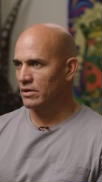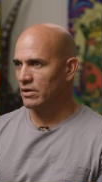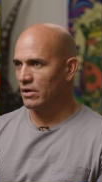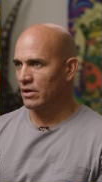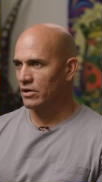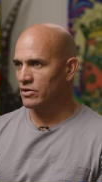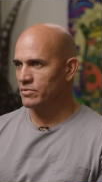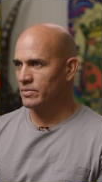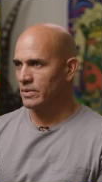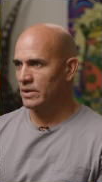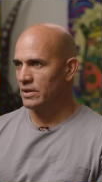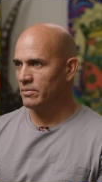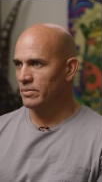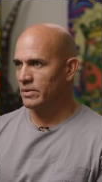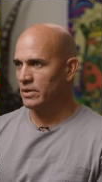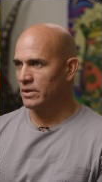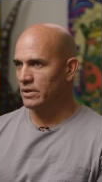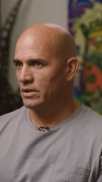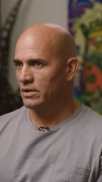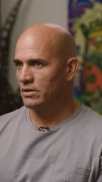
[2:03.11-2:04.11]
caused me to
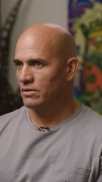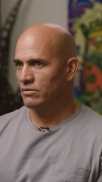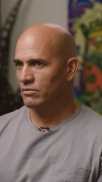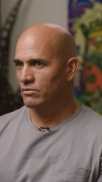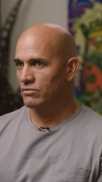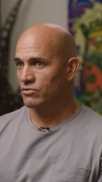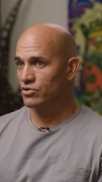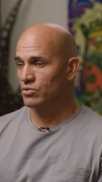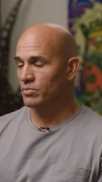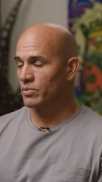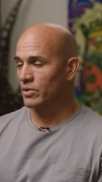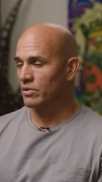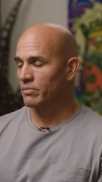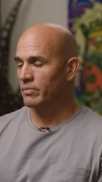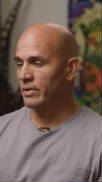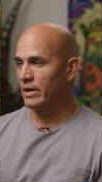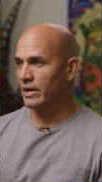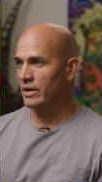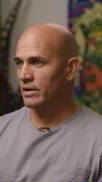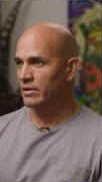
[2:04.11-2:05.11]
be super
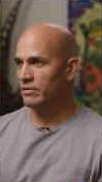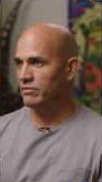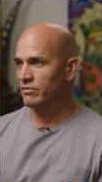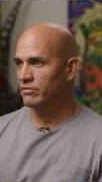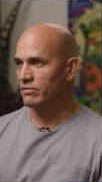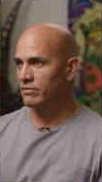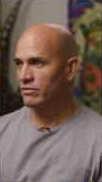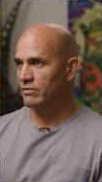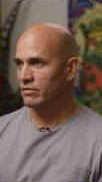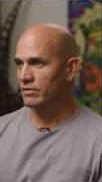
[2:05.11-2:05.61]
competitive